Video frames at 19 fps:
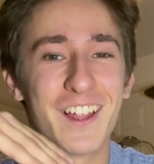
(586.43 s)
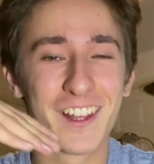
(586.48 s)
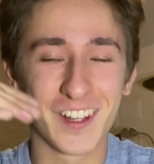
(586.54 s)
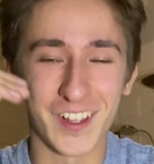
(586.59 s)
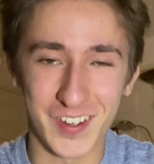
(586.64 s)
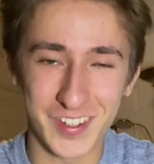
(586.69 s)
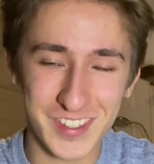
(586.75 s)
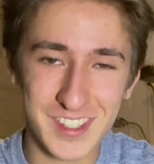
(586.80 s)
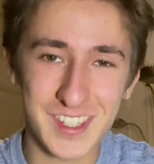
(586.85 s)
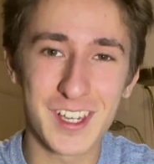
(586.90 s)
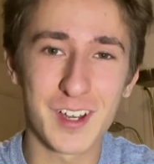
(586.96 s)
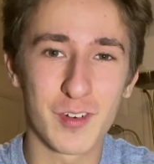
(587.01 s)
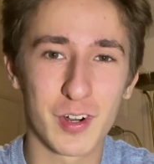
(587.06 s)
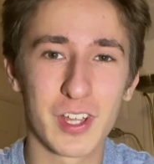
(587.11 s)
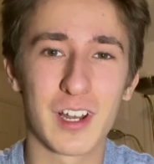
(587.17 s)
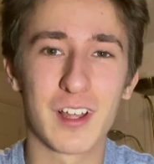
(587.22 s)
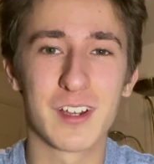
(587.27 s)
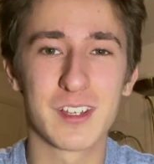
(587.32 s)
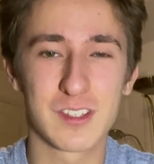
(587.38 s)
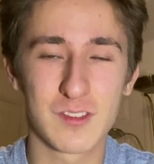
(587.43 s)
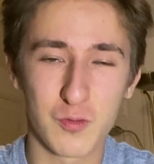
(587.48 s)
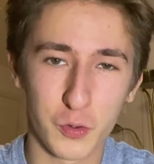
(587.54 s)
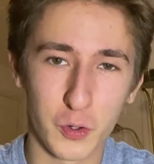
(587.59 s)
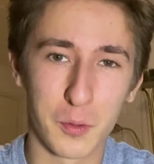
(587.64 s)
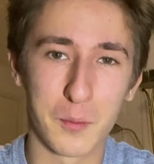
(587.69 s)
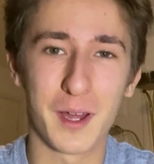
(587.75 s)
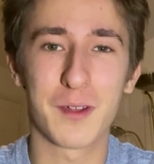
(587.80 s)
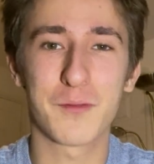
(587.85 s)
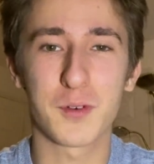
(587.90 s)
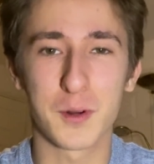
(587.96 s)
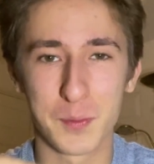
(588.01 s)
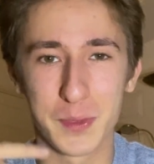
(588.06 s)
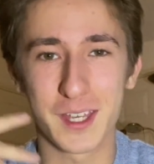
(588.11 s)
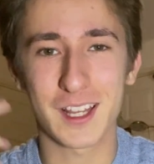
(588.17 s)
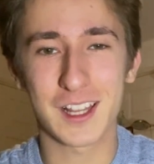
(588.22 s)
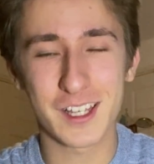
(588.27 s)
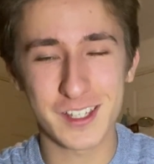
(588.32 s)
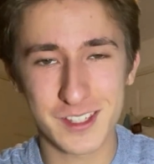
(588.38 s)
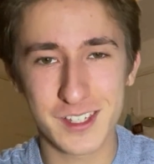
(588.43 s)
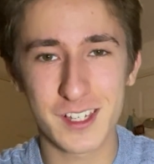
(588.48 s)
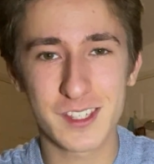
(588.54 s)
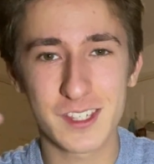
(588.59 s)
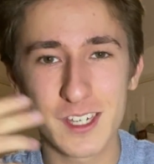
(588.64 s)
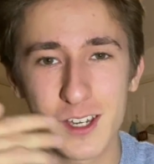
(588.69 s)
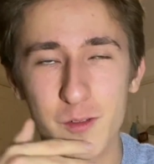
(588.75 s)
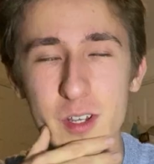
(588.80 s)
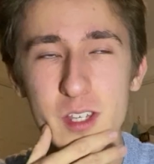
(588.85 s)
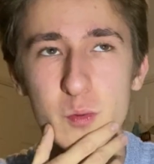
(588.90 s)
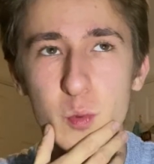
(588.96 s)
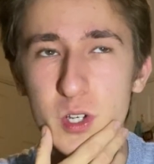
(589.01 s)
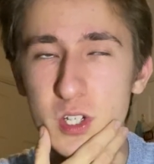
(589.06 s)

like, serialized format from the classic series,